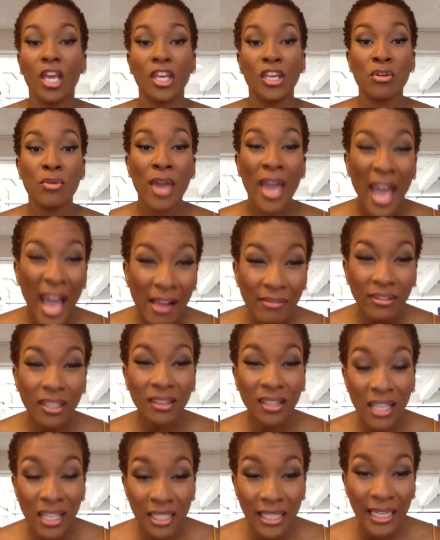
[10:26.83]
you have to
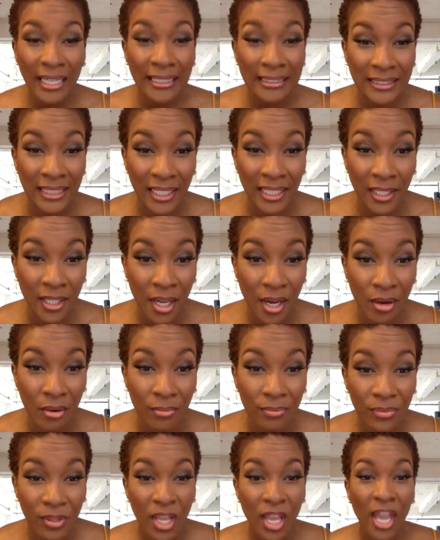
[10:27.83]
think like a CEO
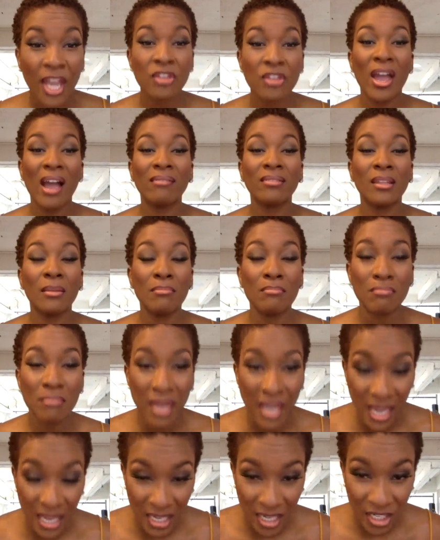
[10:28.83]
and you have to
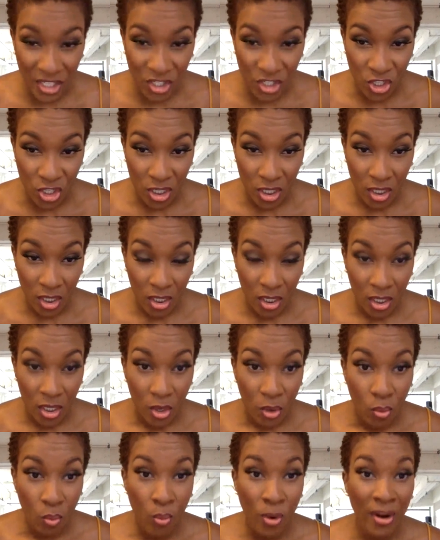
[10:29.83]
manage
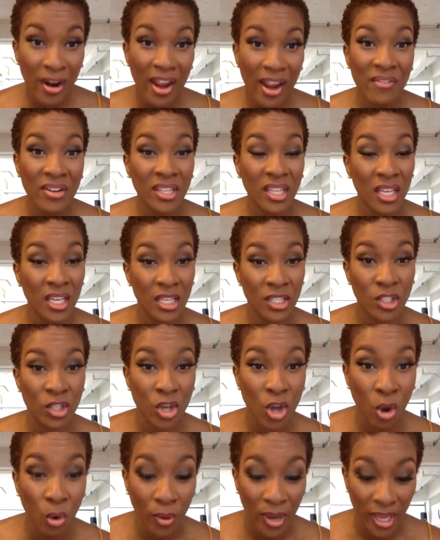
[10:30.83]
where everything is
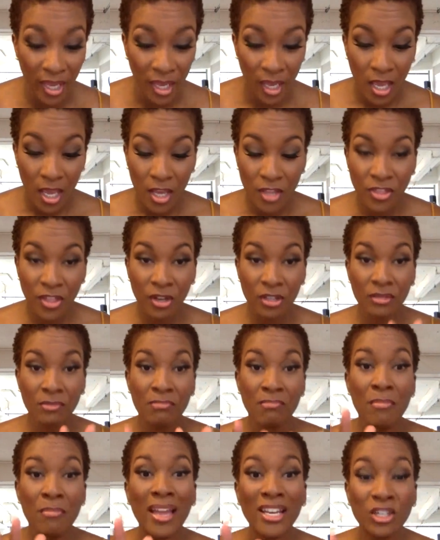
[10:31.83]
going. There's
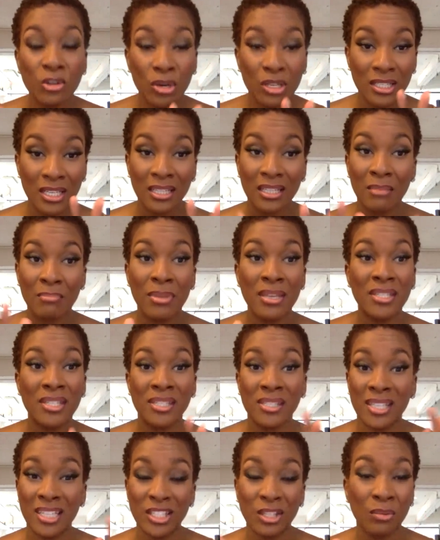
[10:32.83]
metrics in the
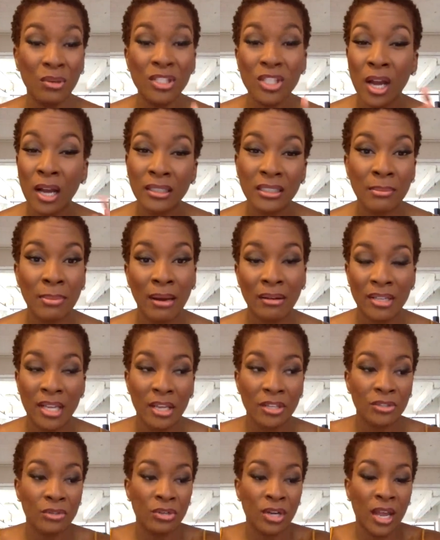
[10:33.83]
business. That's what we talked about
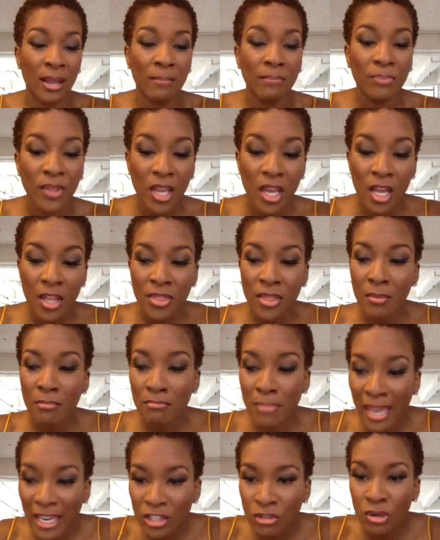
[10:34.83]
yesterday. The
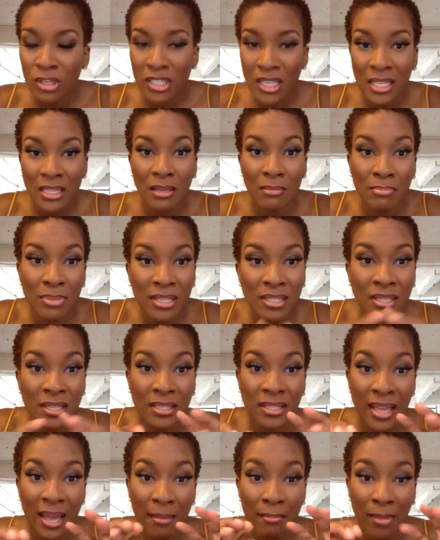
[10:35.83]
metrics in the
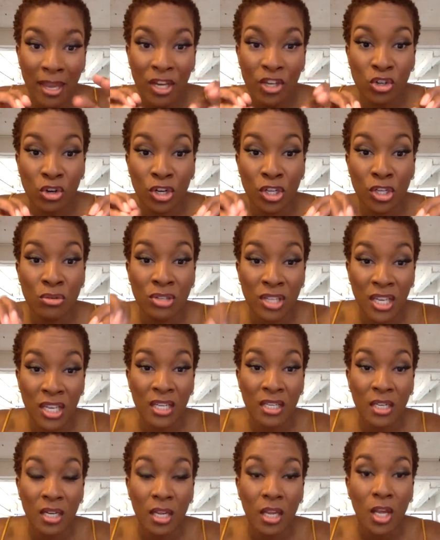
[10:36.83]
business that make sure you
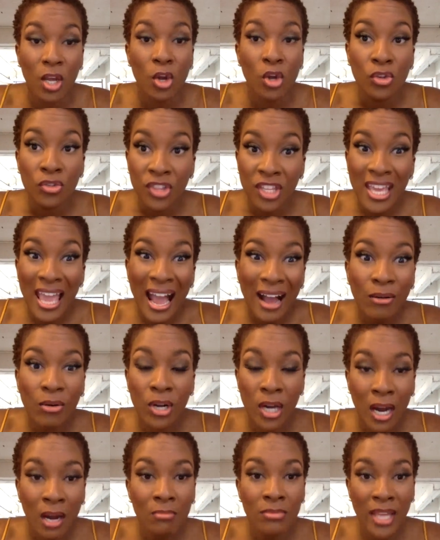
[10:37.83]
get the
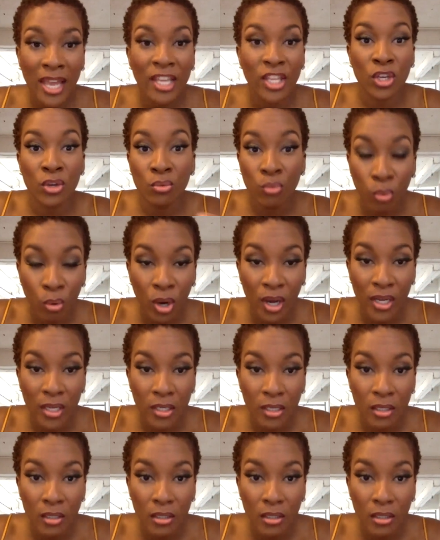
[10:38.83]
outcome that you want,